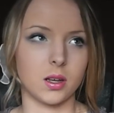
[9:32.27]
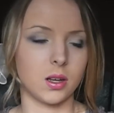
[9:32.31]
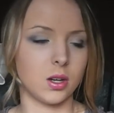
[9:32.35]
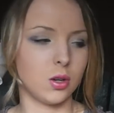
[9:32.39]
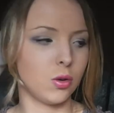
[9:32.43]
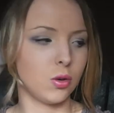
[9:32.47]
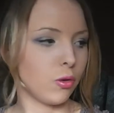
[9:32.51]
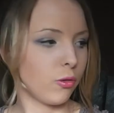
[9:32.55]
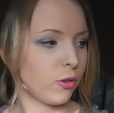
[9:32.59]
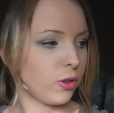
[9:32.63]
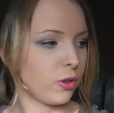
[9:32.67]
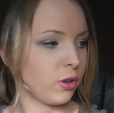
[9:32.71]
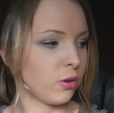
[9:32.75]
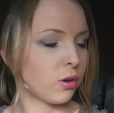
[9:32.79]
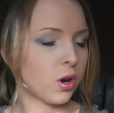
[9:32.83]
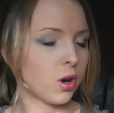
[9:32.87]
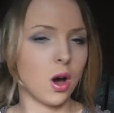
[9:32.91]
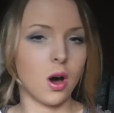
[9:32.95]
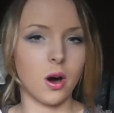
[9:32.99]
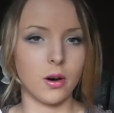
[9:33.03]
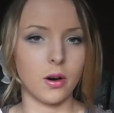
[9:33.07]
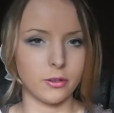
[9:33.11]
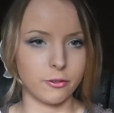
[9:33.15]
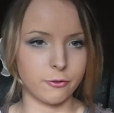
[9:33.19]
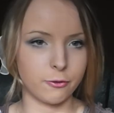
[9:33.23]
not that you
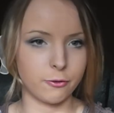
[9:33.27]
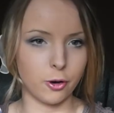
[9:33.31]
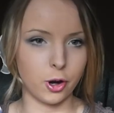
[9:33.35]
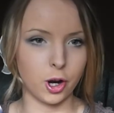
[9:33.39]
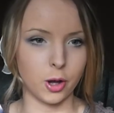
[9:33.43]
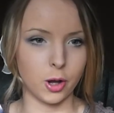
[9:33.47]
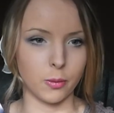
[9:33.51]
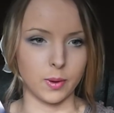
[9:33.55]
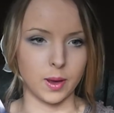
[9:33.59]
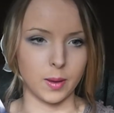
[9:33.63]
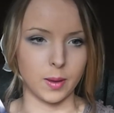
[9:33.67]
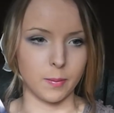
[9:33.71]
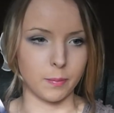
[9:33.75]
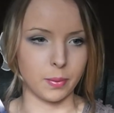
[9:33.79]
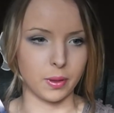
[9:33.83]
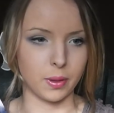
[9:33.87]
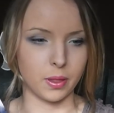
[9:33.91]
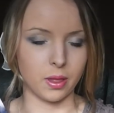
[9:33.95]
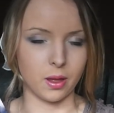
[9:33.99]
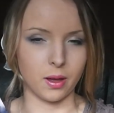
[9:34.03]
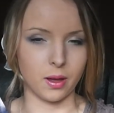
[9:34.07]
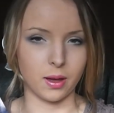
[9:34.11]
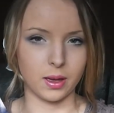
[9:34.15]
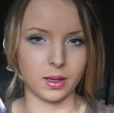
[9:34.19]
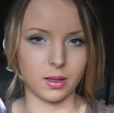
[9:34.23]
can't follow it, but
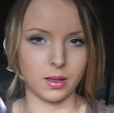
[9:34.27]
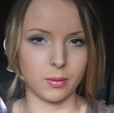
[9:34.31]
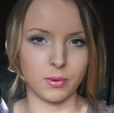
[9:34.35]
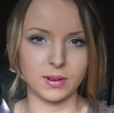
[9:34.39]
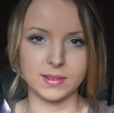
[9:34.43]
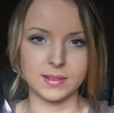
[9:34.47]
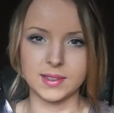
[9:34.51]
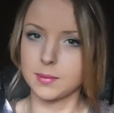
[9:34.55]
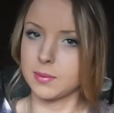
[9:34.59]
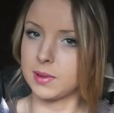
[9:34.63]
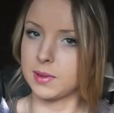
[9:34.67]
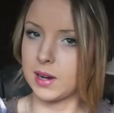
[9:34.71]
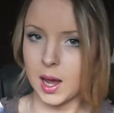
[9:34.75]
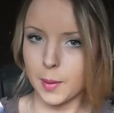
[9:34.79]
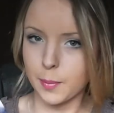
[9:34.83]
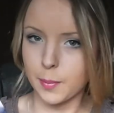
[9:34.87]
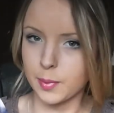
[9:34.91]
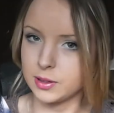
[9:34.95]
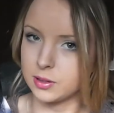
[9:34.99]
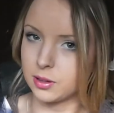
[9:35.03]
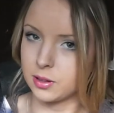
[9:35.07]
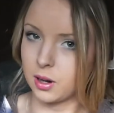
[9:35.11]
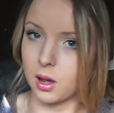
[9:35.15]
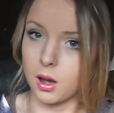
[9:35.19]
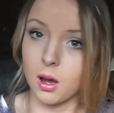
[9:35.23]
when something
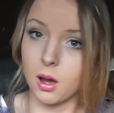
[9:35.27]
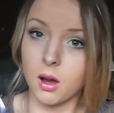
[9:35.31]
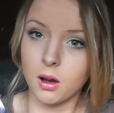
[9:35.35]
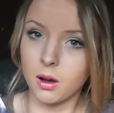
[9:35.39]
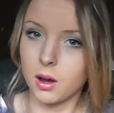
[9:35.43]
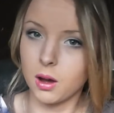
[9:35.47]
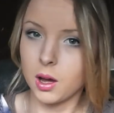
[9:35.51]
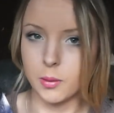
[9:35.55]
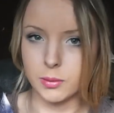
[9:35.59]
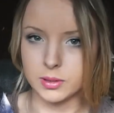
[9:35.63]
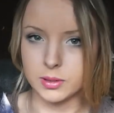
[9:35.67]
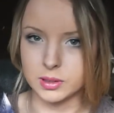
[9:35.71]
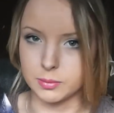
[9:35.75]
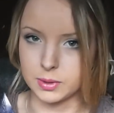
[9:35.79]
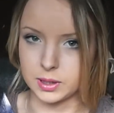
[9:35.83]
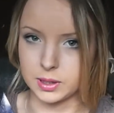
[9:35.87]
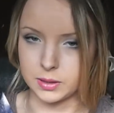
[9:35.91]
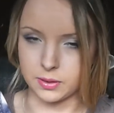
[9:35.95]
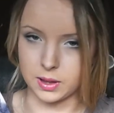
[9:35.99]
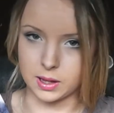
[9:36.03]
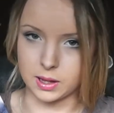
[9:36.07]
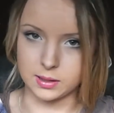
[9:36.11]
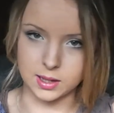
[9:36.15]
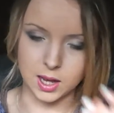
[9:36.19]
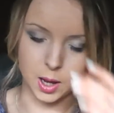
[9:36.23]
happens you're like, oh, I wasn't ready
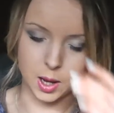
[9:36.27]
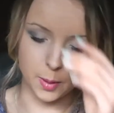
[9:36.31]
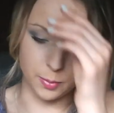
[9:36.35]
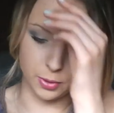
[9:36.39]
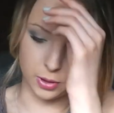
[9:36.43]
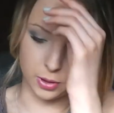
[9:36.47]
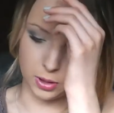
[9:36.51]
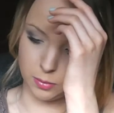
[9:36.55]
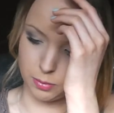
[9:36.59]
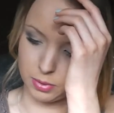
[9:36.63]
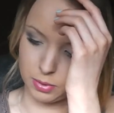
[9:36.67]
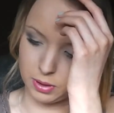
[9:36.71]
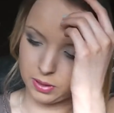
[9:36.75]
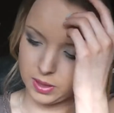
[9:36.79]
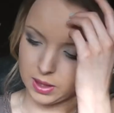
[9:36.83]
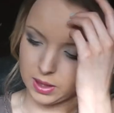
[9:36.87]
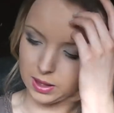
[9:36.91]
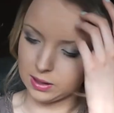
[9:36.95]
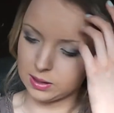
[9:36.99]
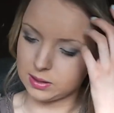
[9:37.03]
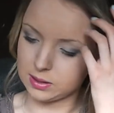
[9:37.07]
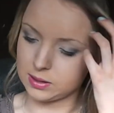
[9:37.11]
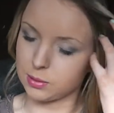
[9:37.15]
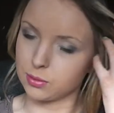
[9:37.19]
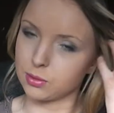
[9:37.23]
for that to happen. But
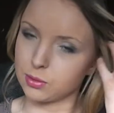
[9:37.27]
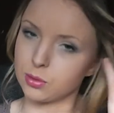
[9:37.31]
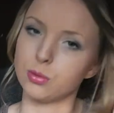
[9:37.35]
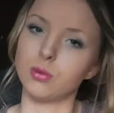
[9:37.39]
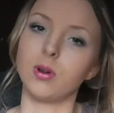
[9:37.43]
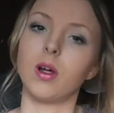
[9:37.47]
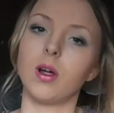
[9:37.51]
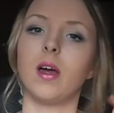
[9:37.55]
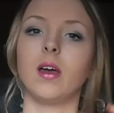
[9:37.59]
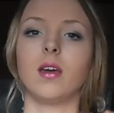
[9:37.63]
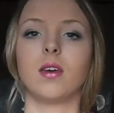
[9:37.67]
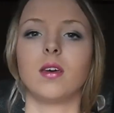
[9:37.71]
this, it was all